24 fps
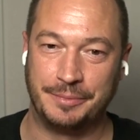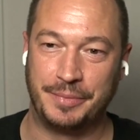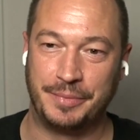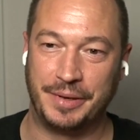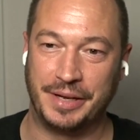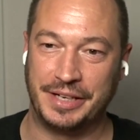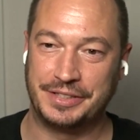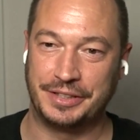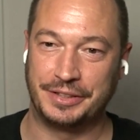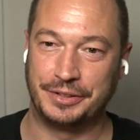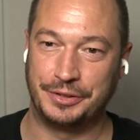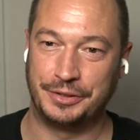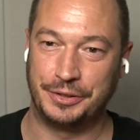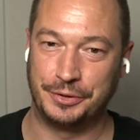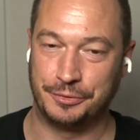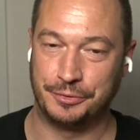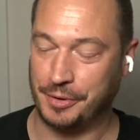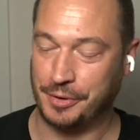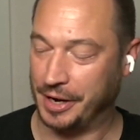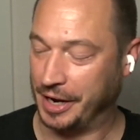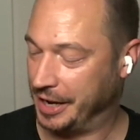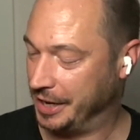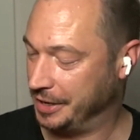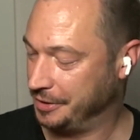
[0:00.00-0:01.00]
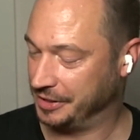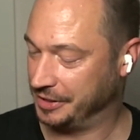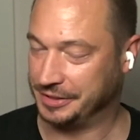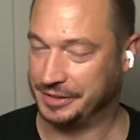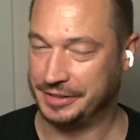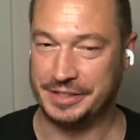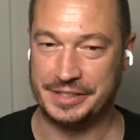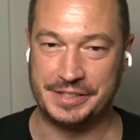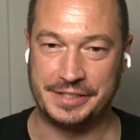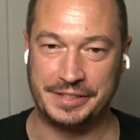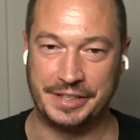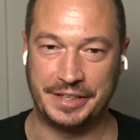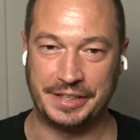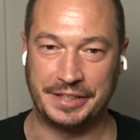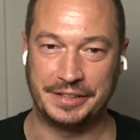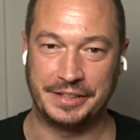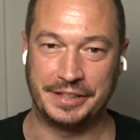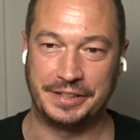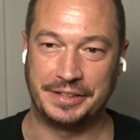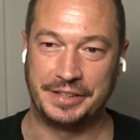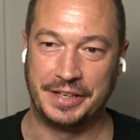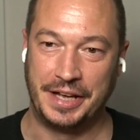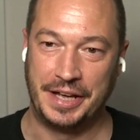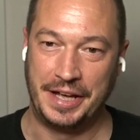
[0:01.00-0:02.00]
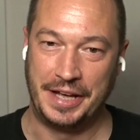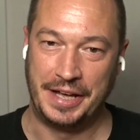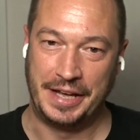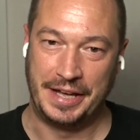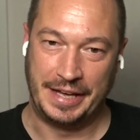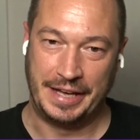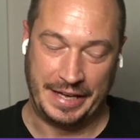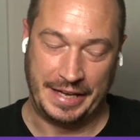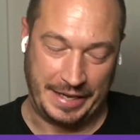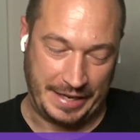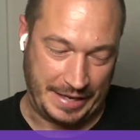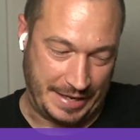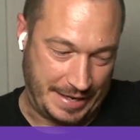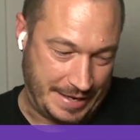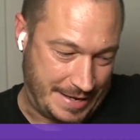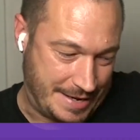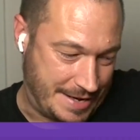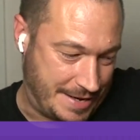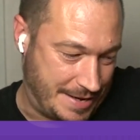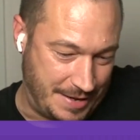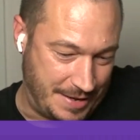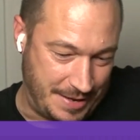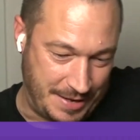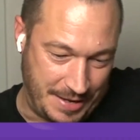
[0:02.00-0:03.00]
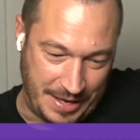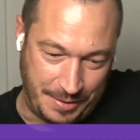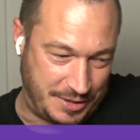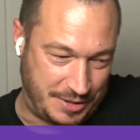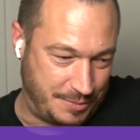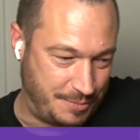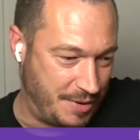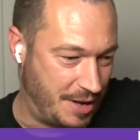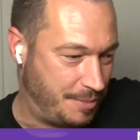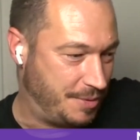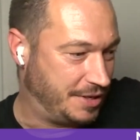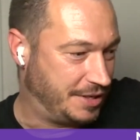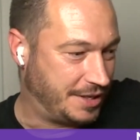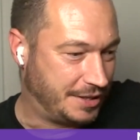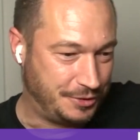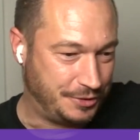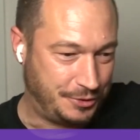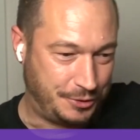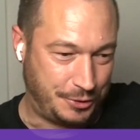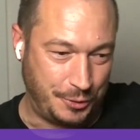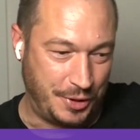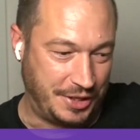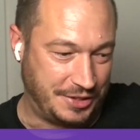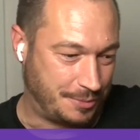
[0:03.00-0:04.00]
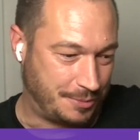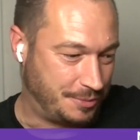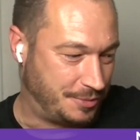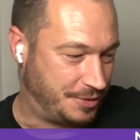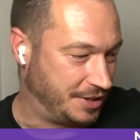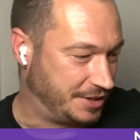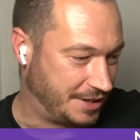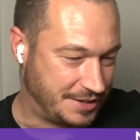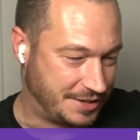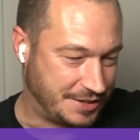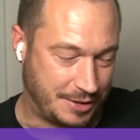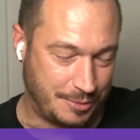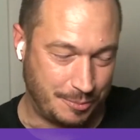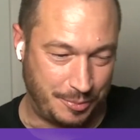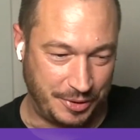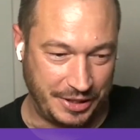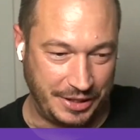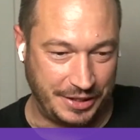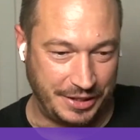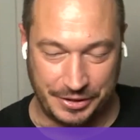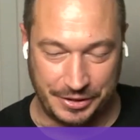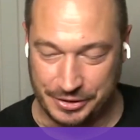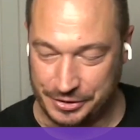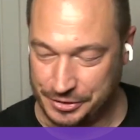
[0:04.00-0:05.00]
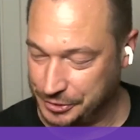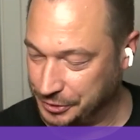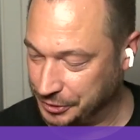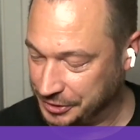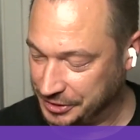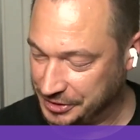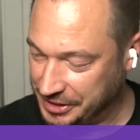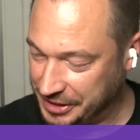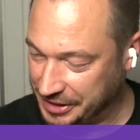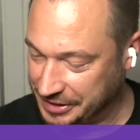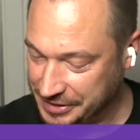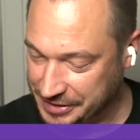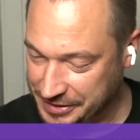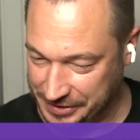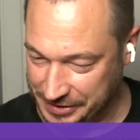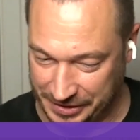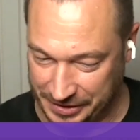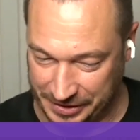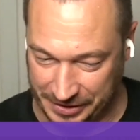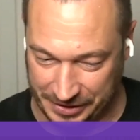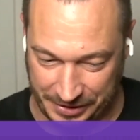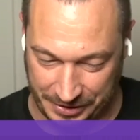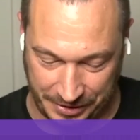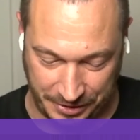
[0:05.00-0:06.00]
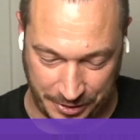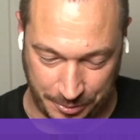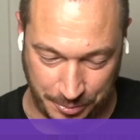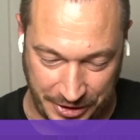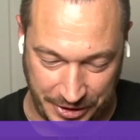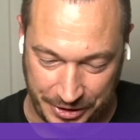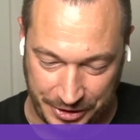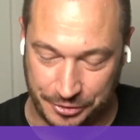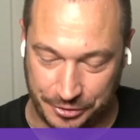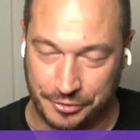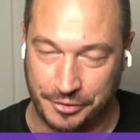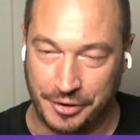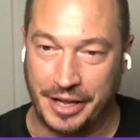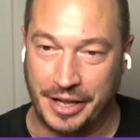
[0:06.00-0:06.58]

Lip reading: then basically you arrive at this thing that it's maybe doing something that's completely, in a certain sense, a completely